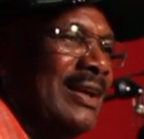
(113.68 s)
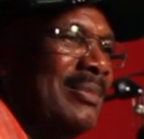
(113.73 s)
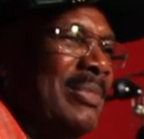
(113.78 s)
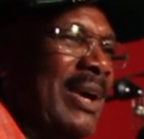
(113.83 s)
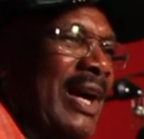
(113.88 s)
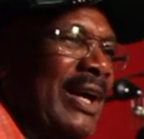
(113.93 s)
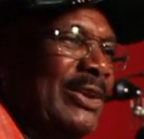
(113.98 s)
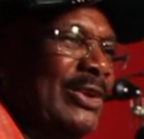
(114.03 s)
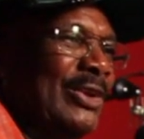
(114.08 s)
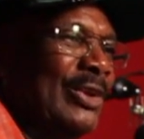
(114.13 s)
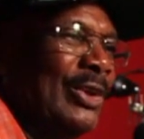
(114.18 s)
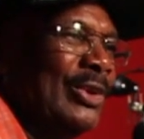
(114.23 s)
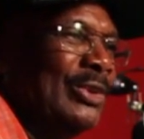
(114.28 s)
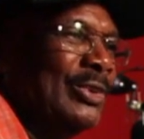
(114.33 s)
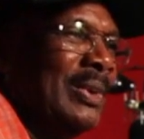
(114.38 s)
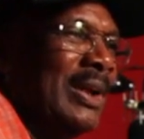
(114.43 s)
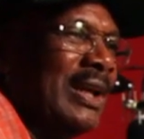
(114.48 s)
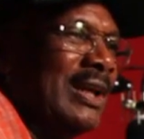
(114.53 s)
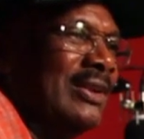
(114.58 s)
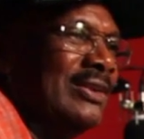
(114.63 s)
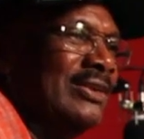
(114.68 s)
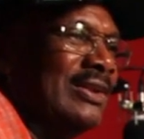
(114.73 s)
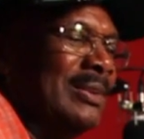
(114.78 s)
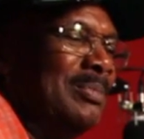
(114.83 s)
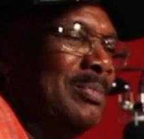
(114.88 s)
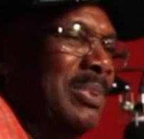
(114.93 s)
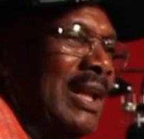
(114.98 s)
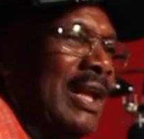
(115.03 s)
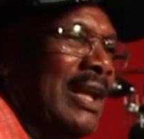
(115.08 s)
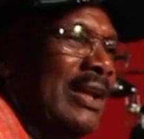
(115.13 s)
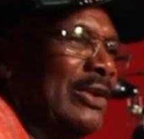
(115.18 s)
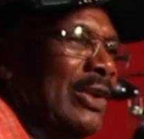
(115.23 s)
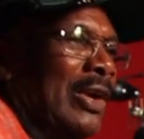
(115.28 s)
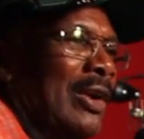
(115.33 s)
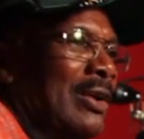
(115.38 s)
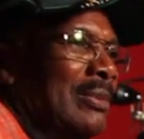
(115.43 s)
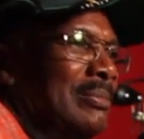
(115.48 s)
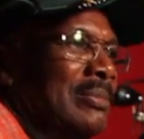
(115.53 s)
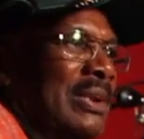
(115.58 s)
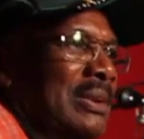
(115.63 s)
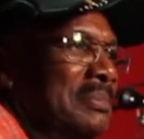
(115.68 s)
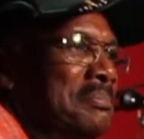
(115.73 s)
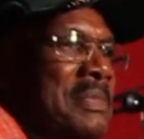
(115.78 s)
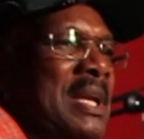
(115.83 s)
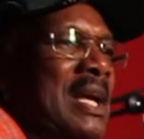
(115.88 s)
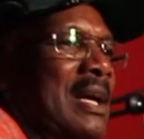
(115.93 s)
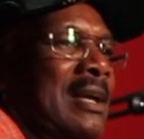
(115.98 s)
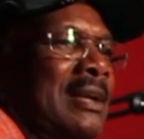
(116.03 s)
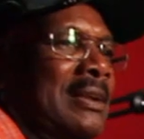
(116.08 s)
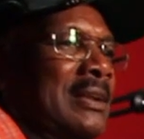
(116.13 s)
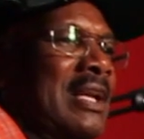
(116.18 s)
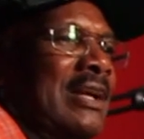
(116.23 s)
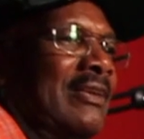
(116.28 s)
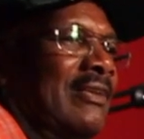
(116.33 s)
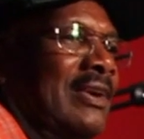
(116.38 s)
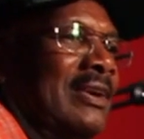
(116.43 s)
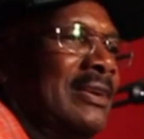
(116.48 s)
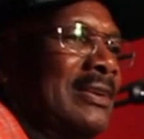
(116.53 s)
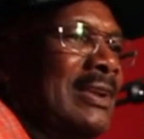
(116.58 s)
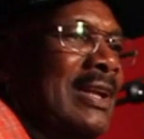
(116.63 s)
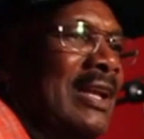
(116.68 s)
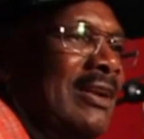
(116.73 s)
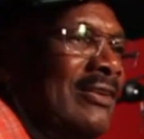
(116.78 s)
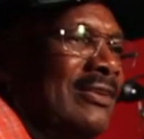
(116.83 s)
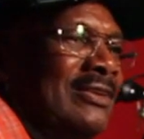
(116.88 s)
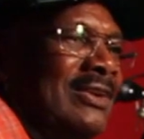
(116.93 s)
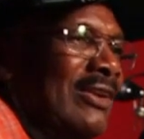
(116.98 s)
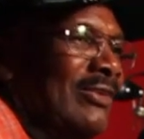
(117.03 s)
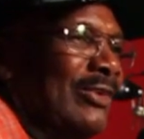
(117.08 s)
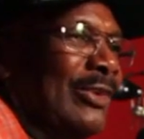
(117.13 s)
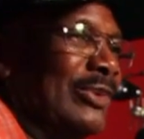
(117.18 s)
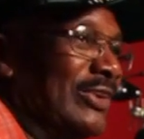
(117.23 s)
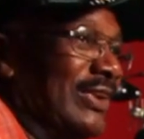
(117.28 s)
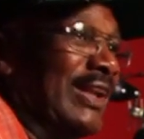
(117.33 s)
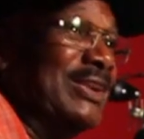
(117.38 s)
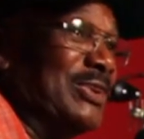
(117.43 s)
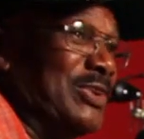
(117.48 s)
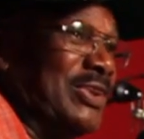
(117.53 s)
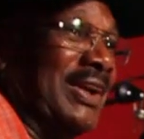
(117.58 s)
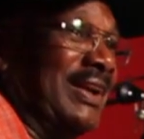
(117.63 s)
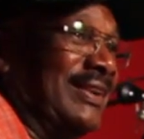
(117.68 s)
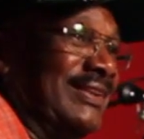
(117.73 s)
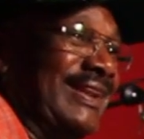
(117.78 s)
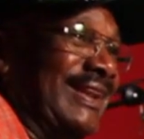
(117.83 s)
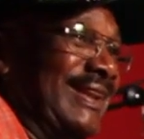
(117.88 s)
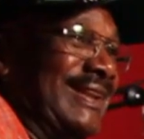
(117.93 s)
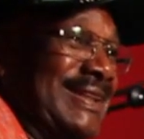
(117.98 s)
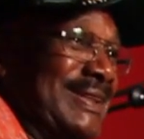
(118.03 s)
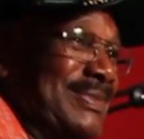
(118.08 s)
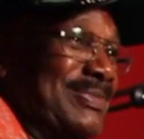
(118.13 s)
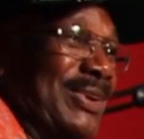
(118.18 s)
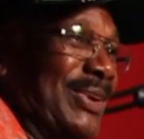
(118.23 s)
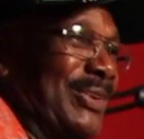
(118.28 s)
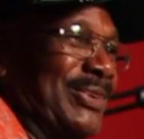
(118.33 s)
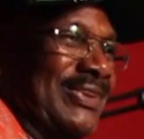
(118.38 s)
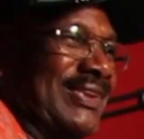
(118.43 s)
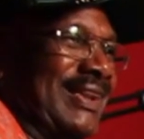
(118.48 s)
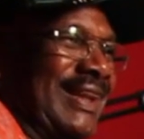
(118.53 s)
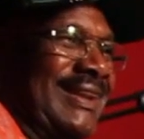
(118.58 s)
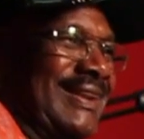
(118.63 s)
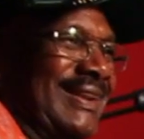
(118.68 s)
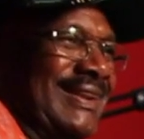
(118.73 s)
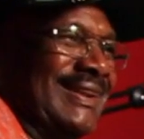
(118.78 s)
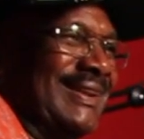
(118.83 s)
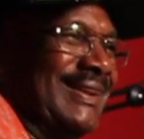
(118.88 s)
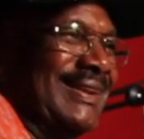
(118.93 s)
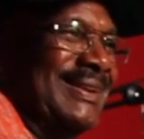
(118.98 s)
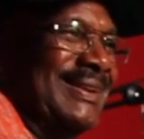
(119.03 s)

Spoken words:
buying your own records and play at home, but never was interested in music. Yeah.